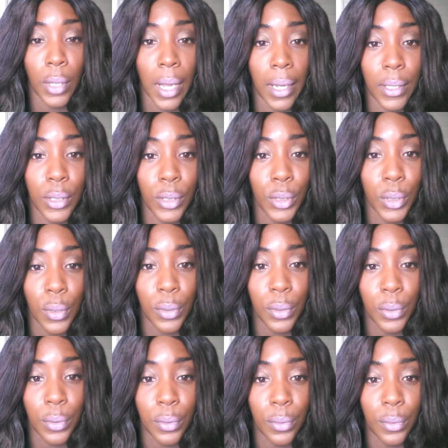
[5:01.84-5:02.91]
I can show
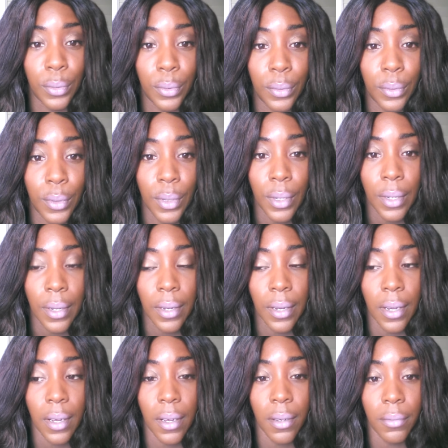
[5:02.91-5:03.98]
you
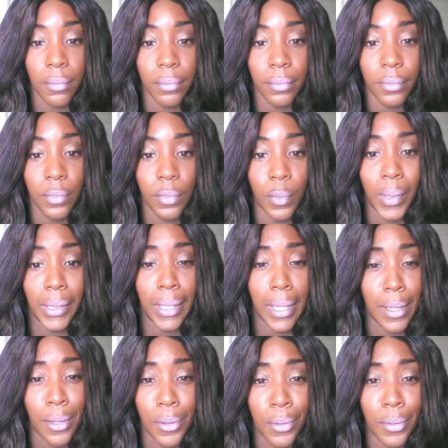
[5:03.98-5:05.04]
what they
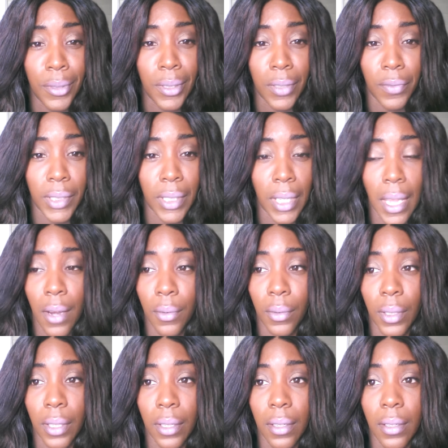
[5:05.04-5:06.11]
use, because I can't
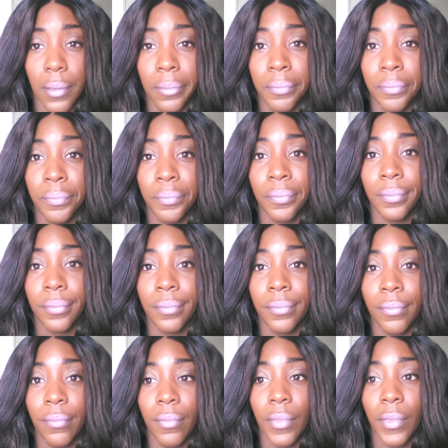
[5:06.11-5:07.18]
really,
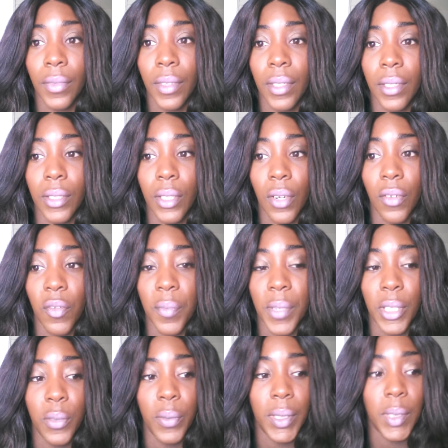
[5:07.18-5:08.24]
it's hard for me
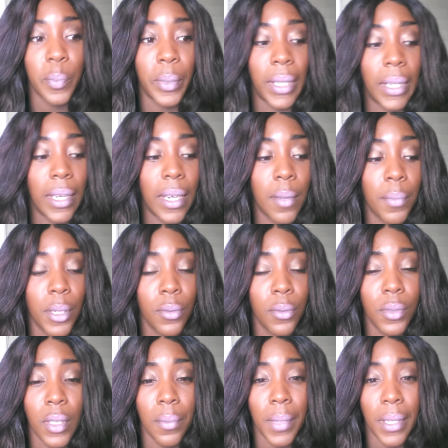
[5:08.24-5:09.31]
to explain it, but it
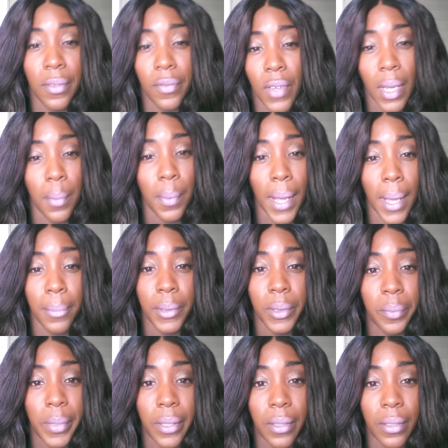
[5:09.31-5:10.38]
was, I mean, if you had a pap
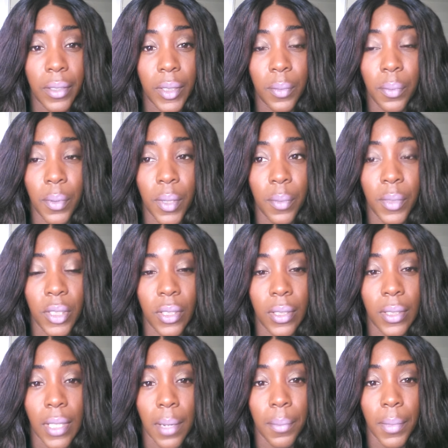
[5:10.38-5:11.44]
smear, it's pretty much the
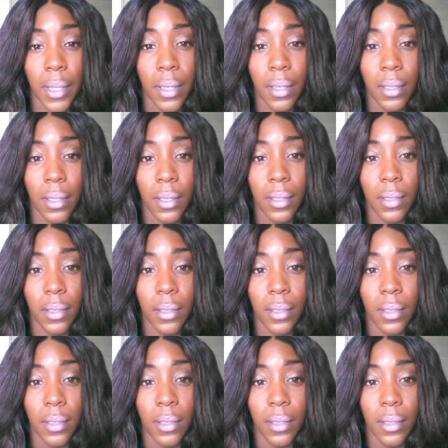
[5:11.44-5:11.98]
same thing.